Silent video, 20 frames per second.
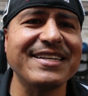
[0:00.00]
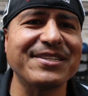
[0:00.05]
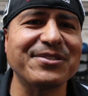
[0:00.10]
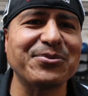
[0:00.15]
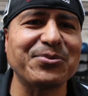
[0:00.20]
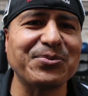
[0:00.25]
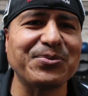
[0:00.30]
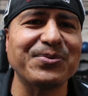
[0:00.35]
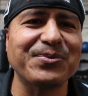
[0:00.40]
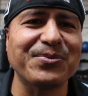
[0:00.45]

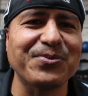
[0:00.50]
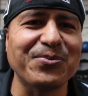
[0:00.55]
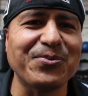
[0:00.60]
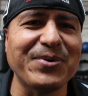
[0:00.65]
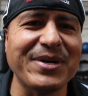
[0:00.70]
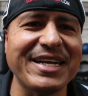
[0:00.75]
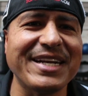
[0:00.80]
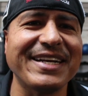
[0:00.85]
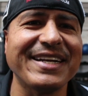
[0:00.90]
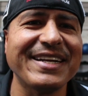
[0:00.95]
Diaz
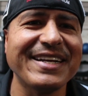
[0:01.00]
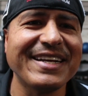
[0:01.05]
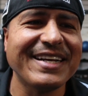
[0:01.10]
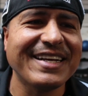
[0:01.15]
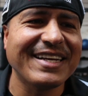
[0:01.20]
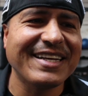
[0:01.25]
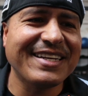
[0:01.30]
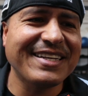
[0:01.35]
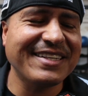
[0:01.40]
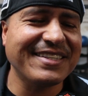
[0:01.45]
win,
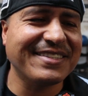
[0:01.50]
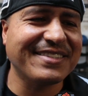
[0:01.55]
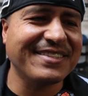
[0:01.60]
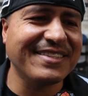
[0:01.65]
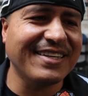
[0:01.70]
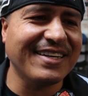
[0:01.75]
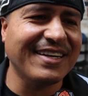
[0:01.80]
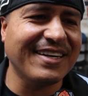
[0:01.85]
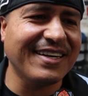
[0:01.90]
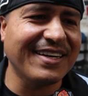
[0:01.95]
because,